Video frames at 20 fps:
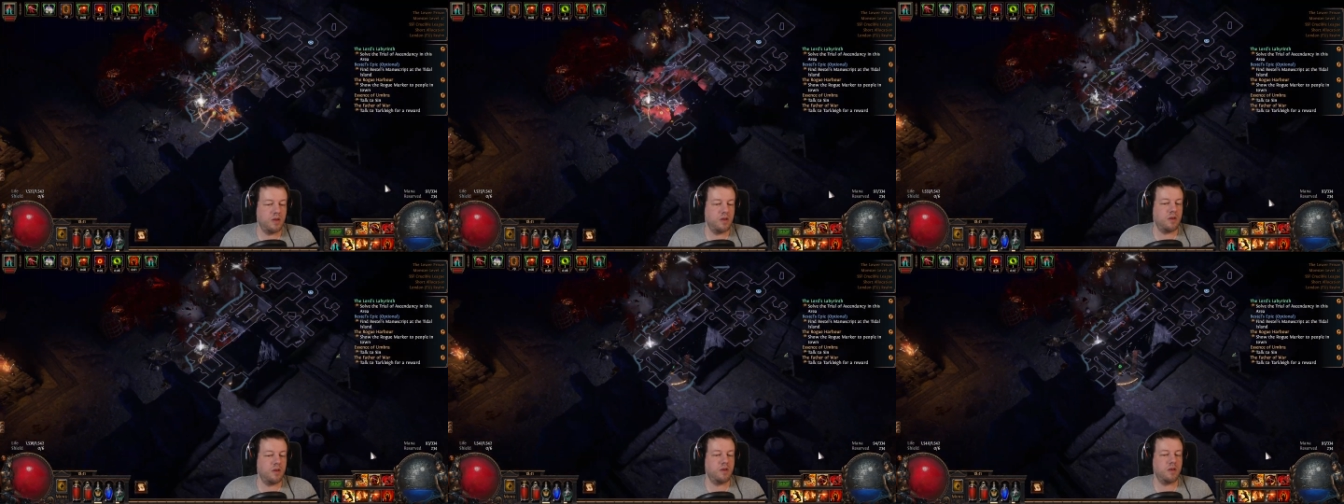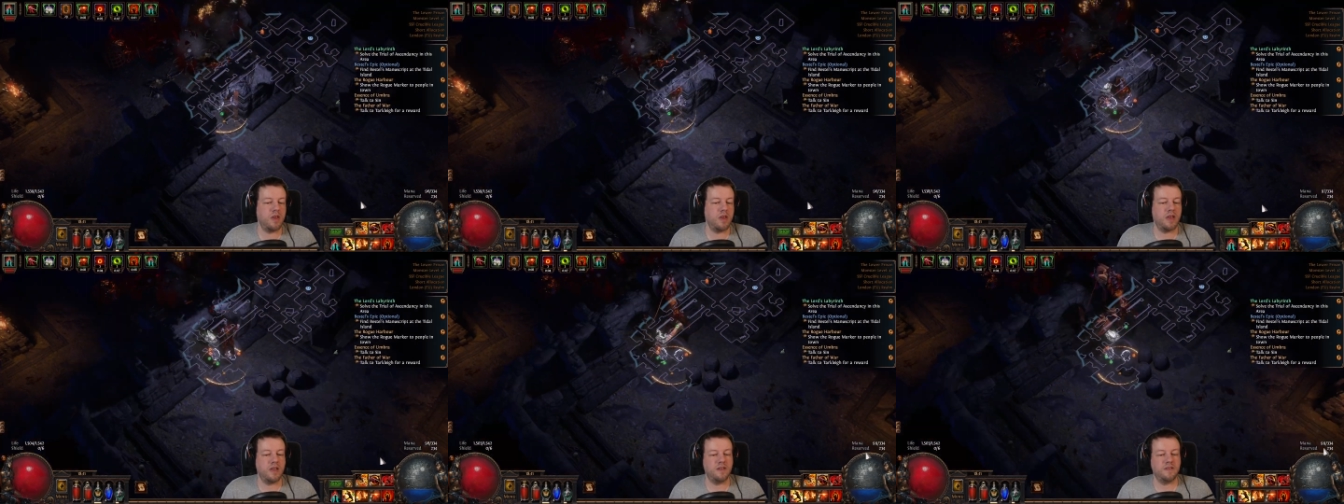
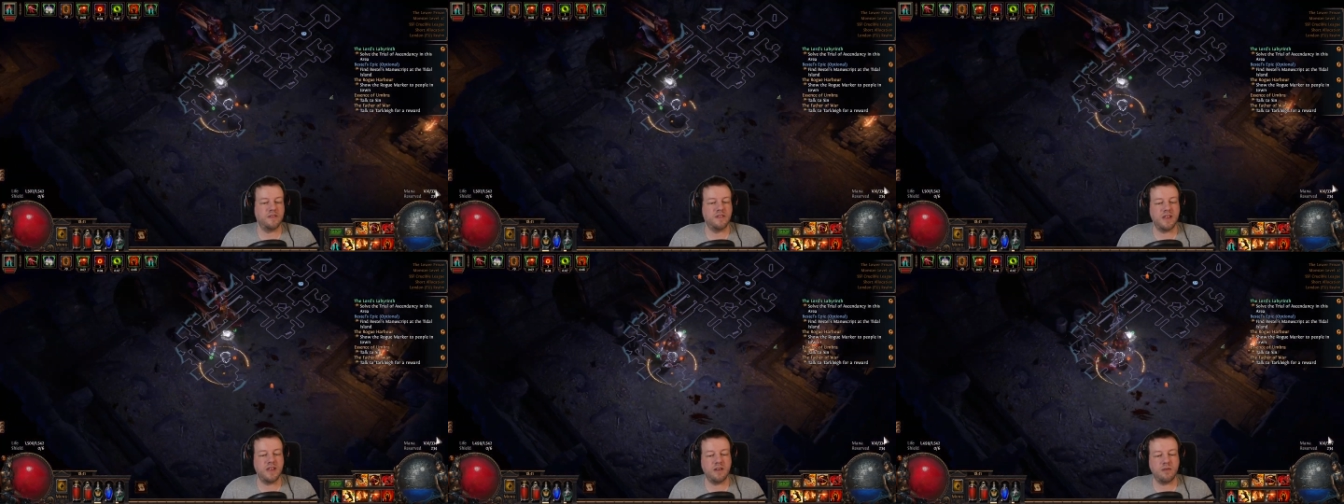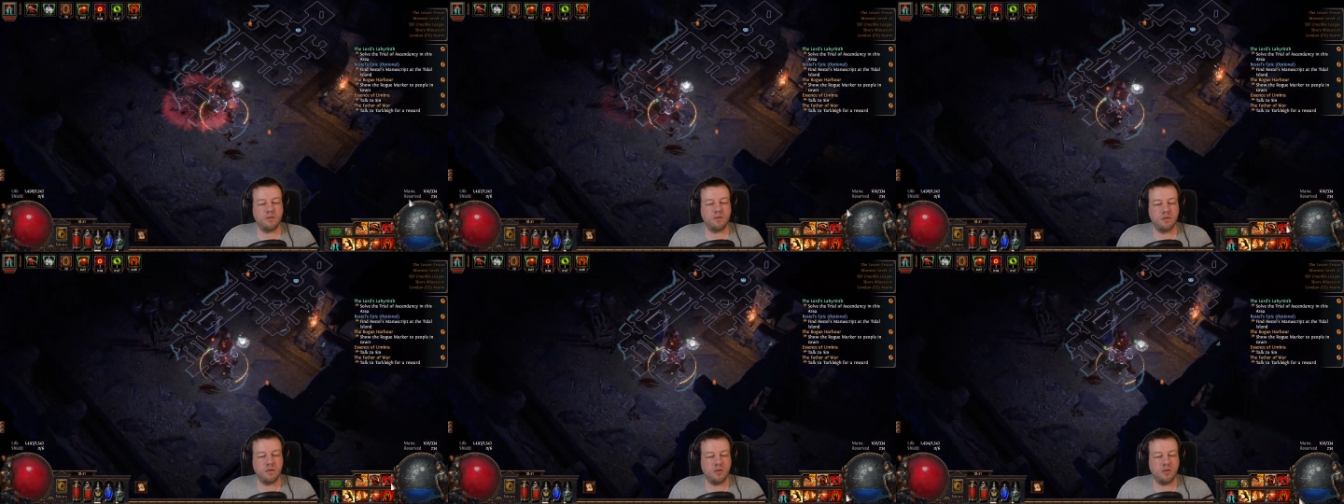Okay, he's
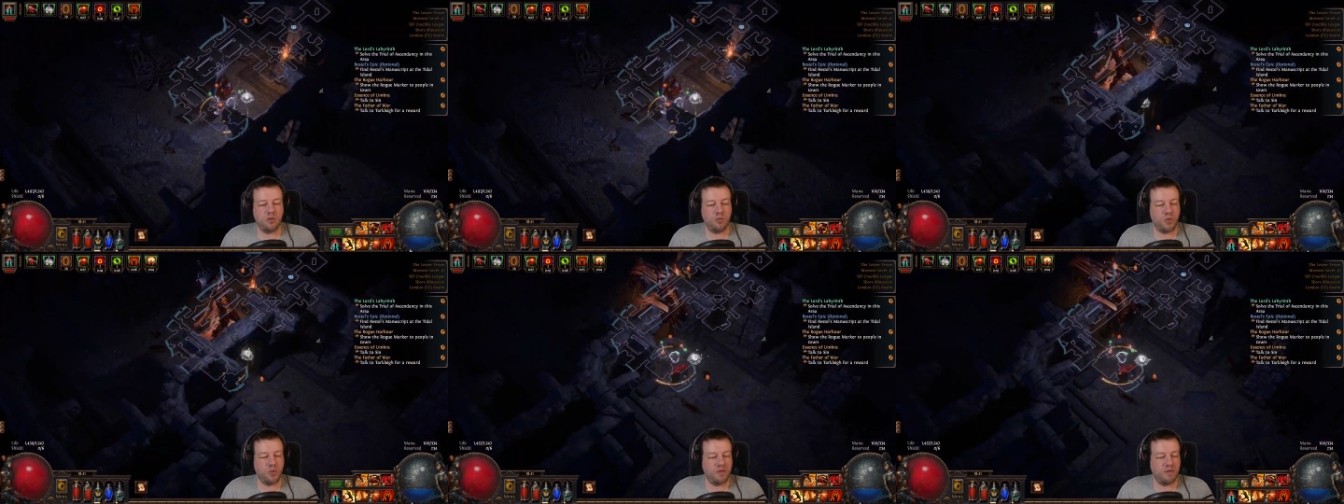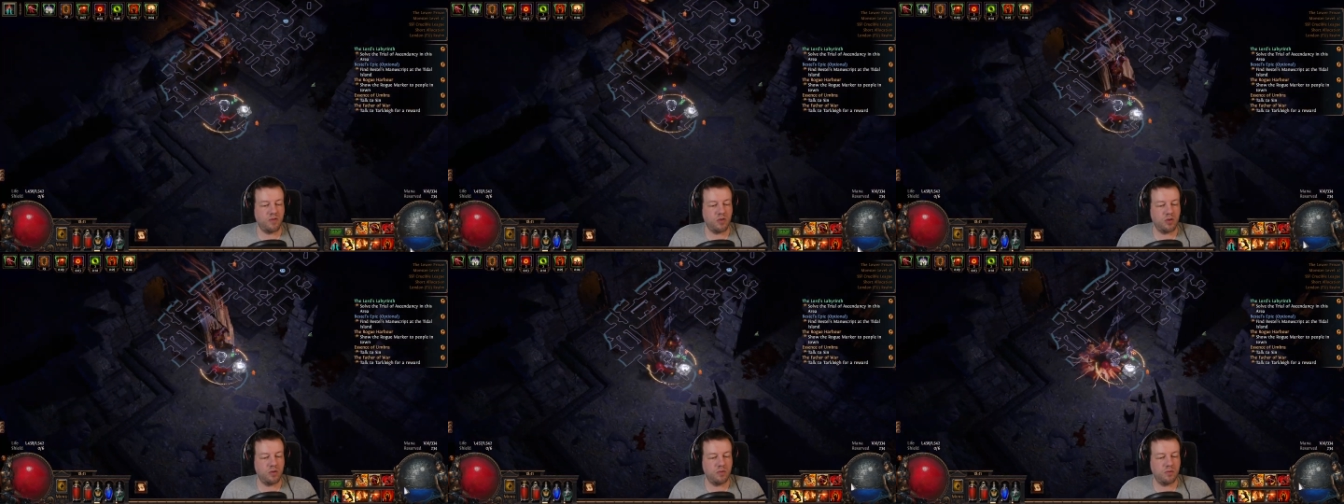down. And we
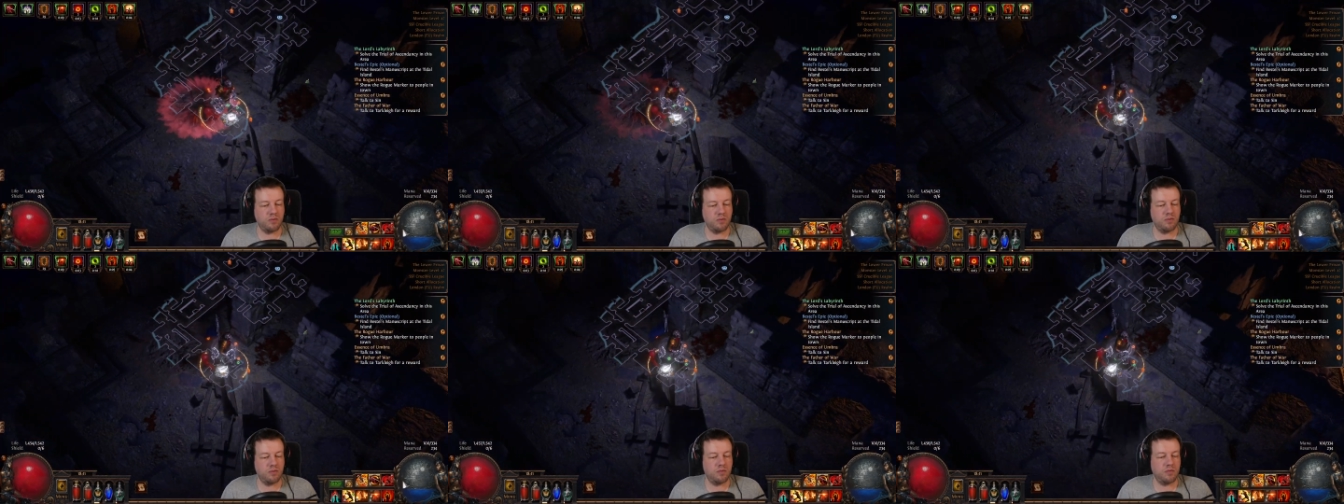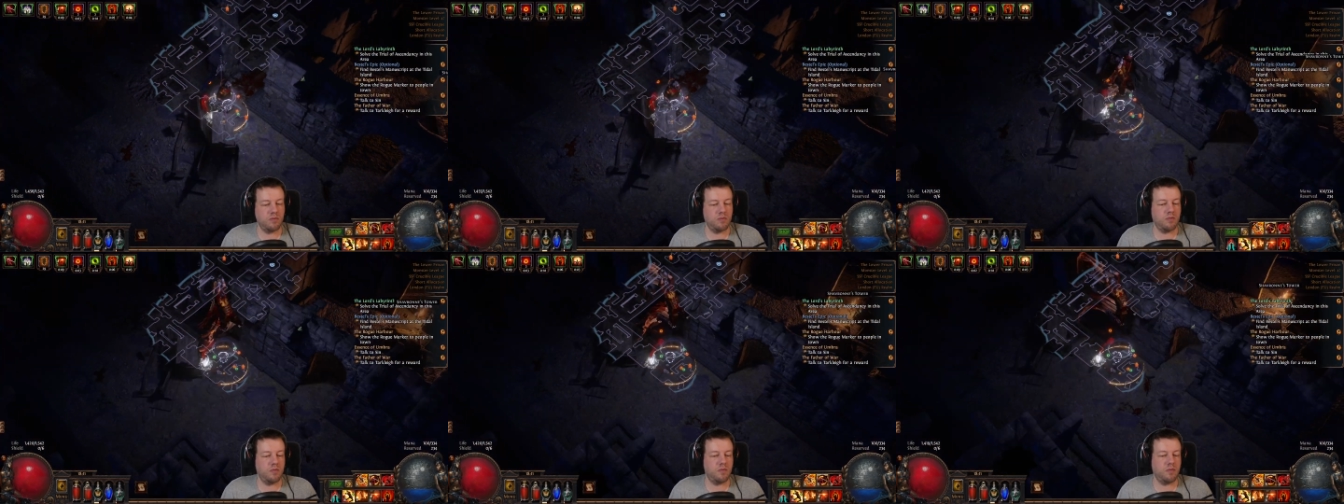run.
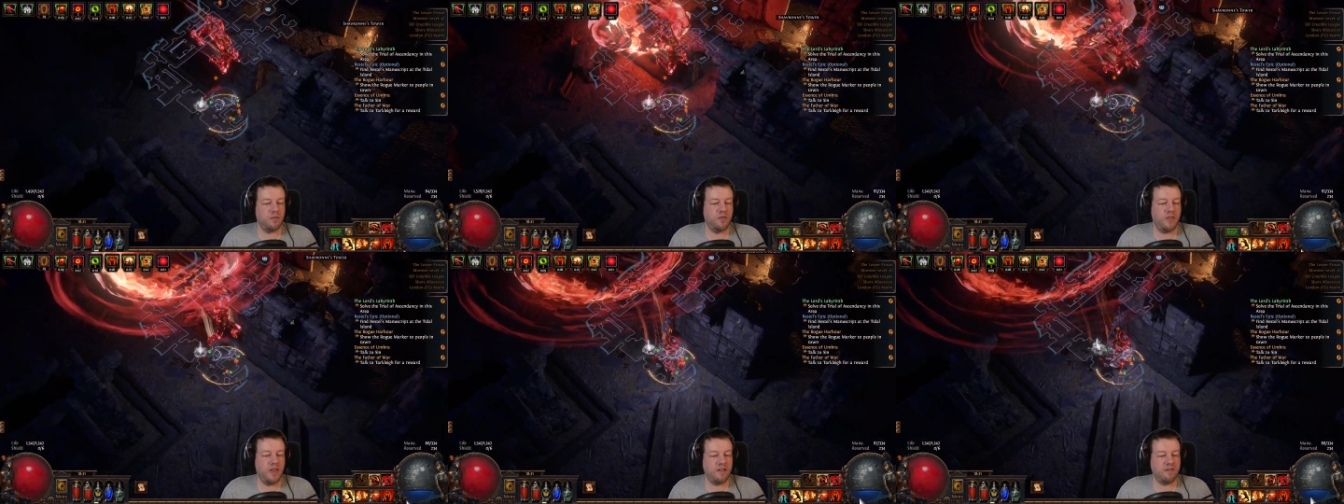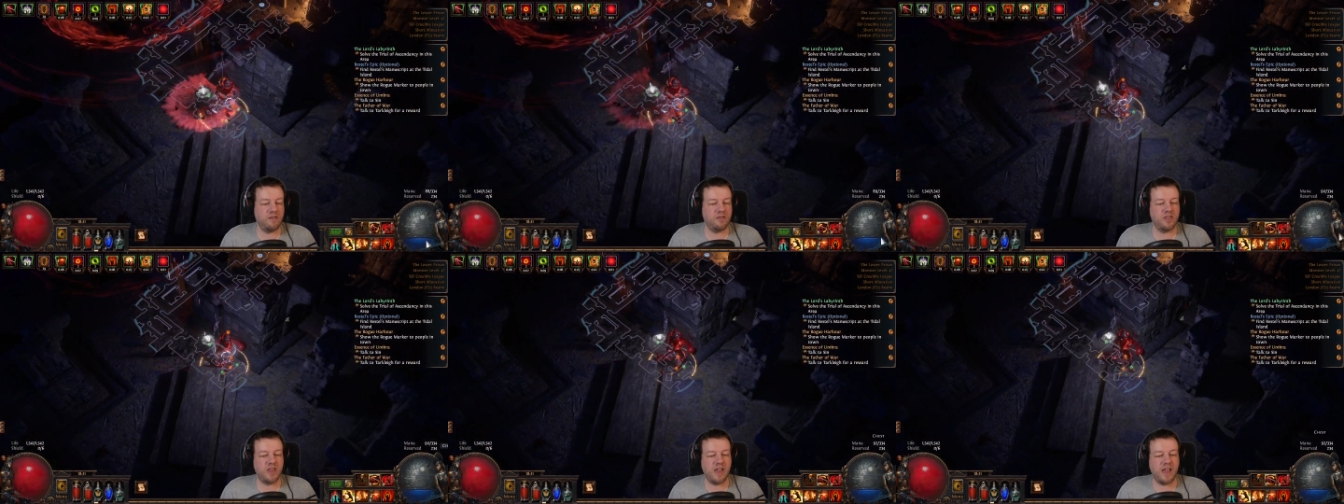There
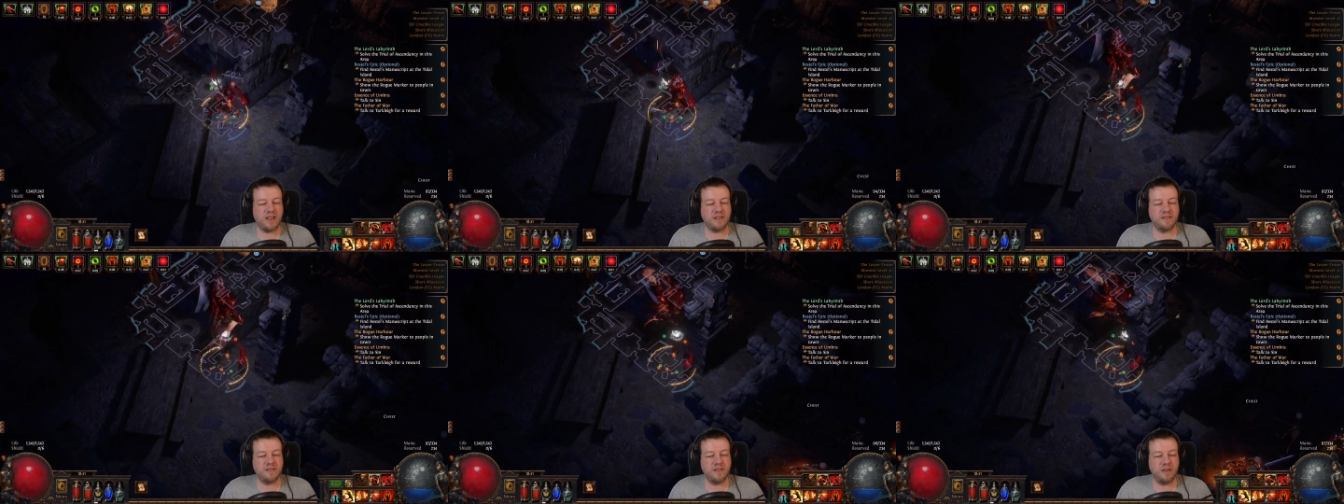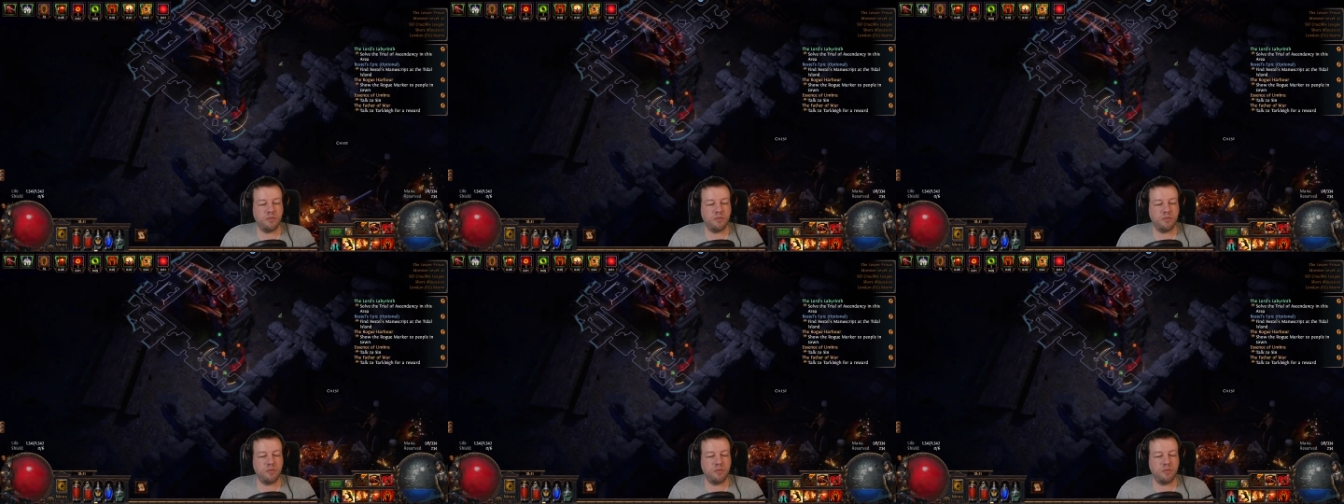is the exit.